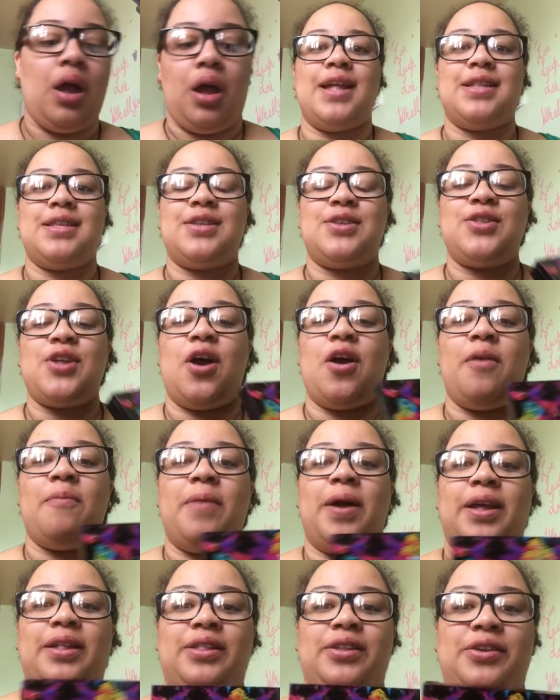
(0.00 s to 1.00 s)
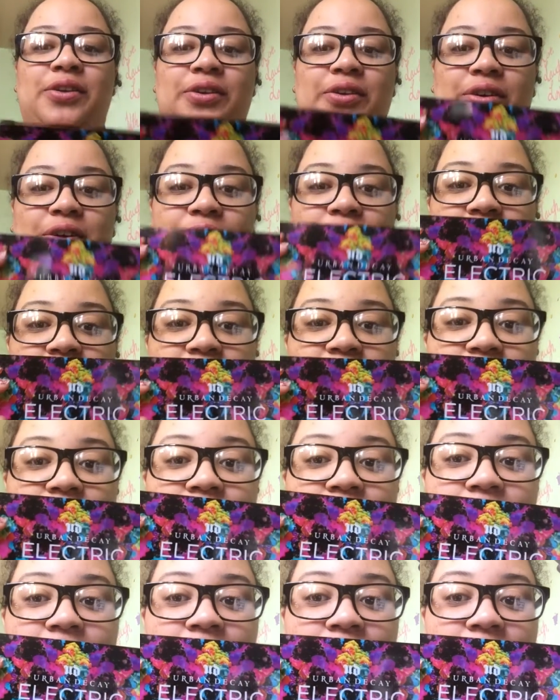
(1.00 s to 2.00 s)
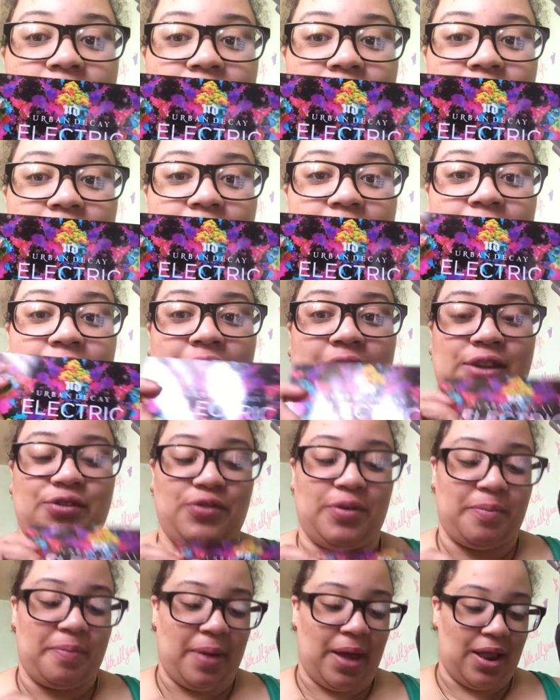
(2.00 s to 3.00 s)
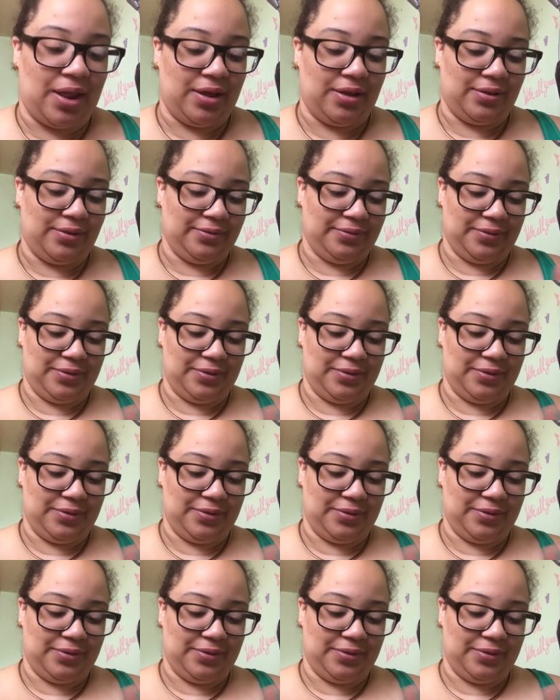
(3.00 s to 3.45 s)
let's start by the urban decay electric palette